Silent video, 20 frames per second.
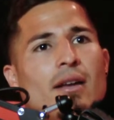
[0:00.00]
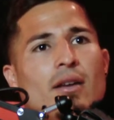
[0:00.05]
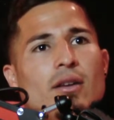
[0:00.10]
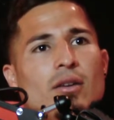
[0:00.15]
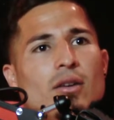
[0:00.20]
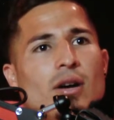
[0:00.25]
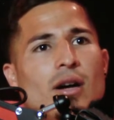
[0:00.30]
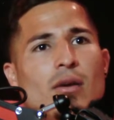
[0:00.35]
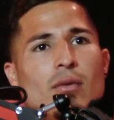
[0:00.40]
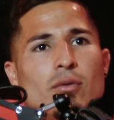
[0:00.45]

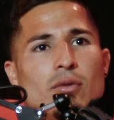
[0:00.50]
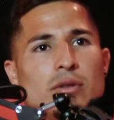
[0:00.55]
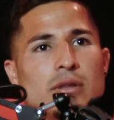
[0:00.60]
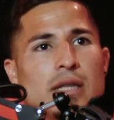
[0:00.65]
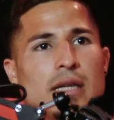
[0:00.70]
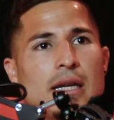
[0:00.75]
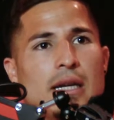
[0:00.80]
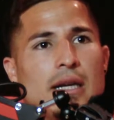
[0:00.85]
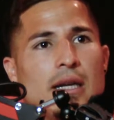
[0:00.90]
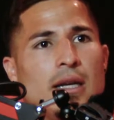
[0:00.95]
I was,
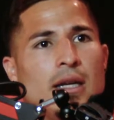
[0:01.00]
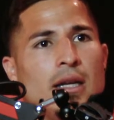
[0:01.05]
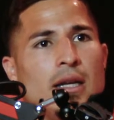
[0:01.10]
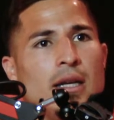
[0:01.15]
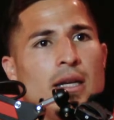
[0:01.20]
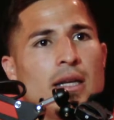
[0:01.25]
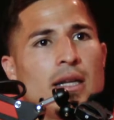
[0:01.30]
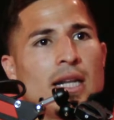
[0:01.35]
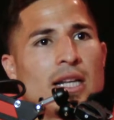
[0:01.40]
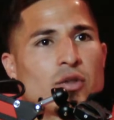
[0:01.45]

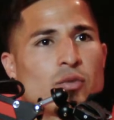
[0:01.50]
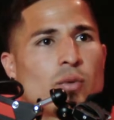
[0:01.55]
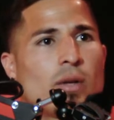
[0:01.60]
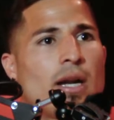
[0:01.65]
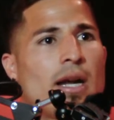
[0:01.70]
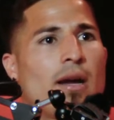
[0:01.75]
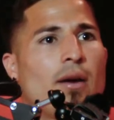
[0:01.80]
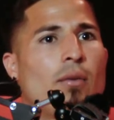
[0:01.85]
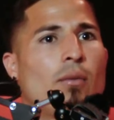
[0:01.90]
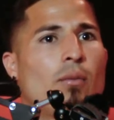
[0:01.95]
that's when
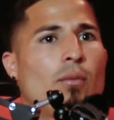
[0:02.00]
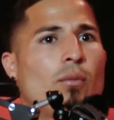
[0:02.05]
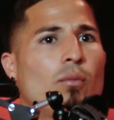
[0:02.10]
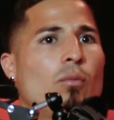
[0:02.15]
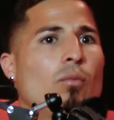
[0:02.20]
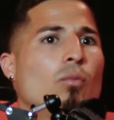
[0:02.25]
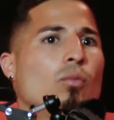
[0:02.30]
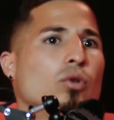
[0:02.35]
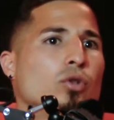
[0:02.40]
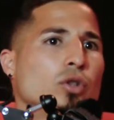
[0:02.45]
I
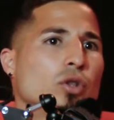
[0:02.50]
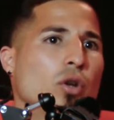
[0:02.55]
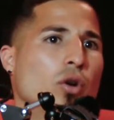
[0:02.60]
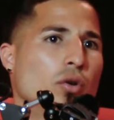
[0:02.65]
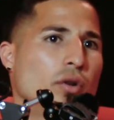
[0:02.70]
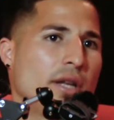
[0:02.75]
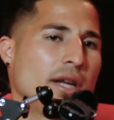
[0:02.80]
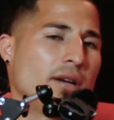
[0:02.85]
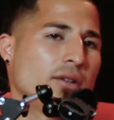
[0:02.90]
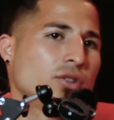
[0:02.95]
was
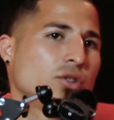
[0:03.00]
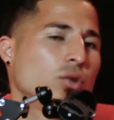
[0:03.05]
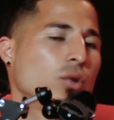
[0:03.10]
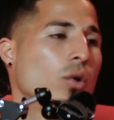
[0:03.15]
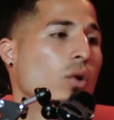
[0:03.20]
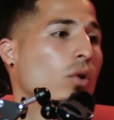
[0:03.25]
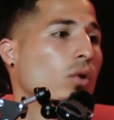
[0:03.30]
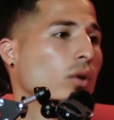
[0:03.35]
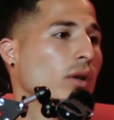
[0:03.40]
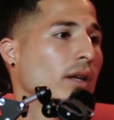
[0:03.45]
loaned out to
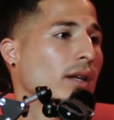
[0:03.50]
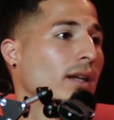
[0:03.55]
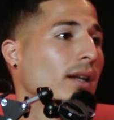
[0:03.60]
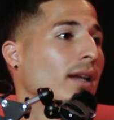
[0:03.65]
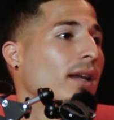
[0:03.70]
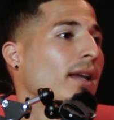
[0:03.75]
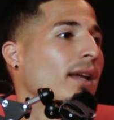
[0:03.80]
Oakland.